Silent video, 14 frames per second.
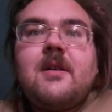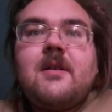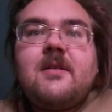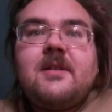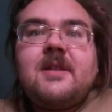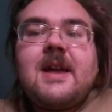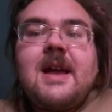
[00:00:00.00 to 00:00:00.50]

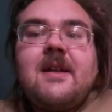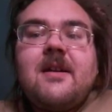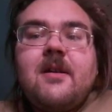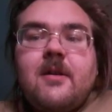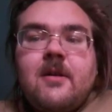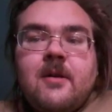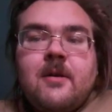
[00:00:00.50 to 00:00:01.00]
that
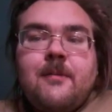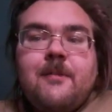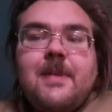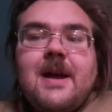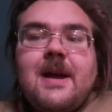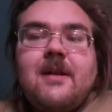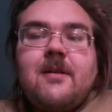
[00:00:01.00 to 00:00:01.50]

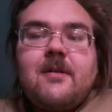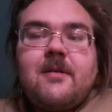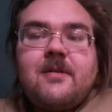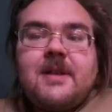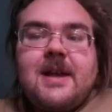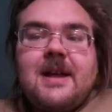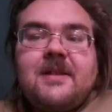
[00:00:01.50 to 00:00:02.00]
but
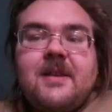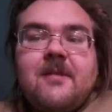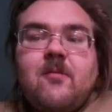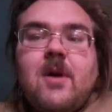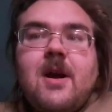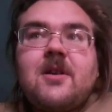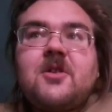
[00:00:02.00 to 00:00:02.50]
that the
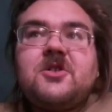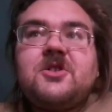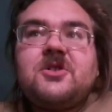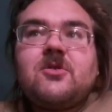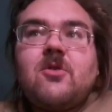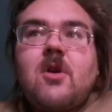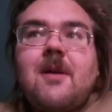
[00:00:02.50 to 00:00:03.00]
winter
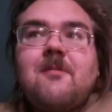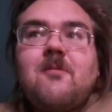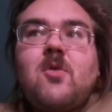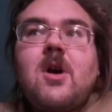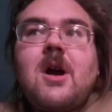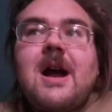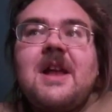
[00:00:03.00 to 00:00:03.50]
storm
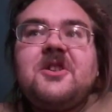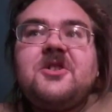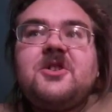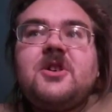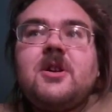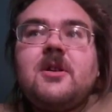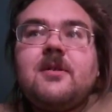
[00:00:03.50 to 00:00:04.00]
watch